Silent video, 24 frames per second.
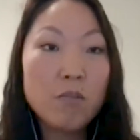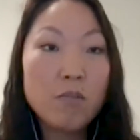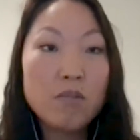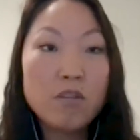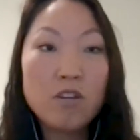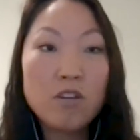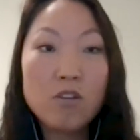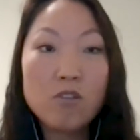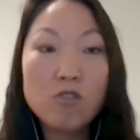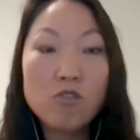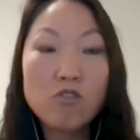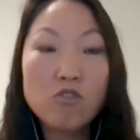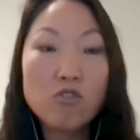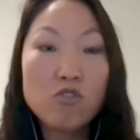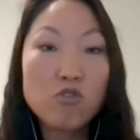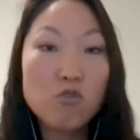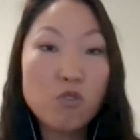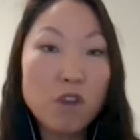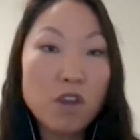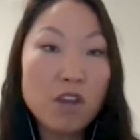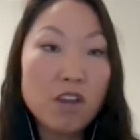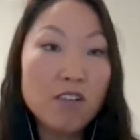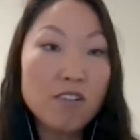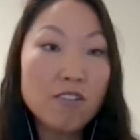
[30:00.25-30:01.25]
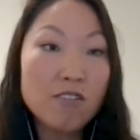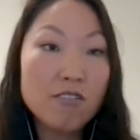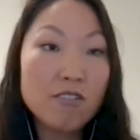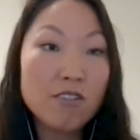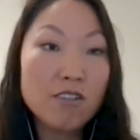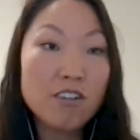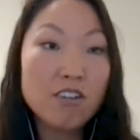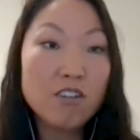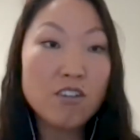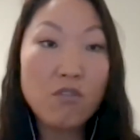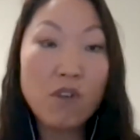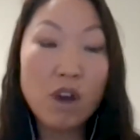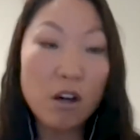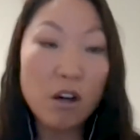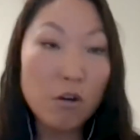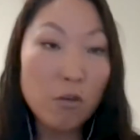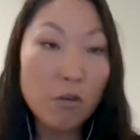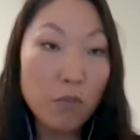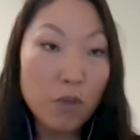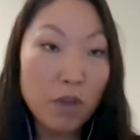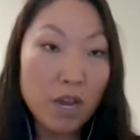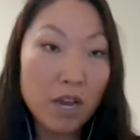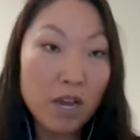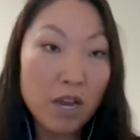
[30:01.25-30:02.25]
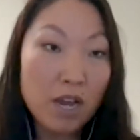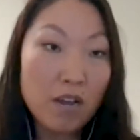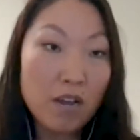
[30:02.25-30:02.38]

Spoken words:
strengths in developing a